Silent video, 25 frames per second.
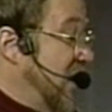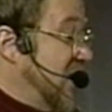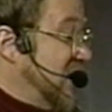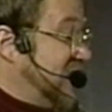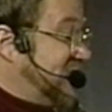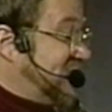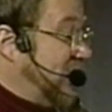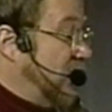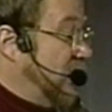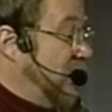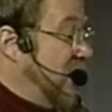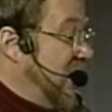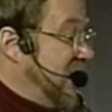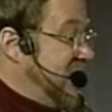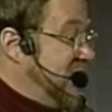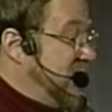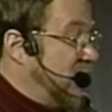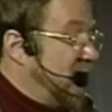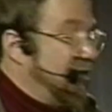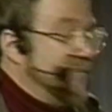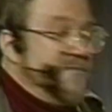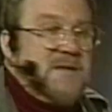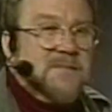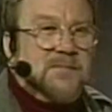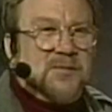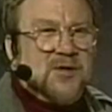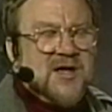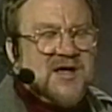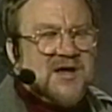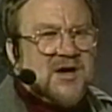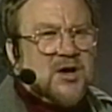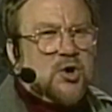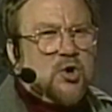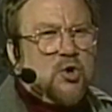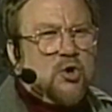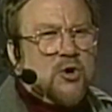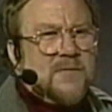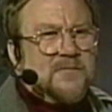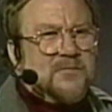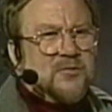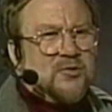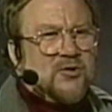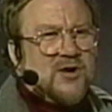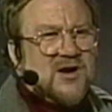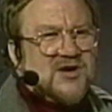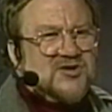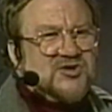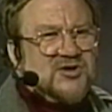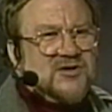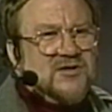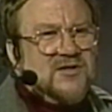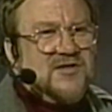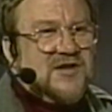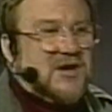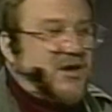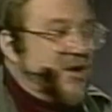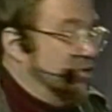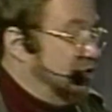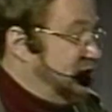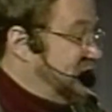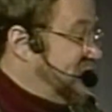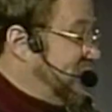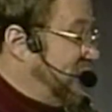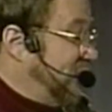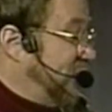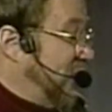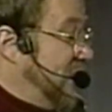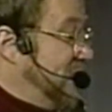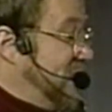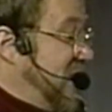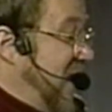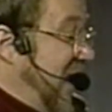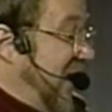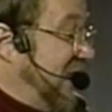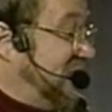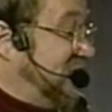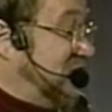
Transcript: So you're going to be playing a chord progression that goes from F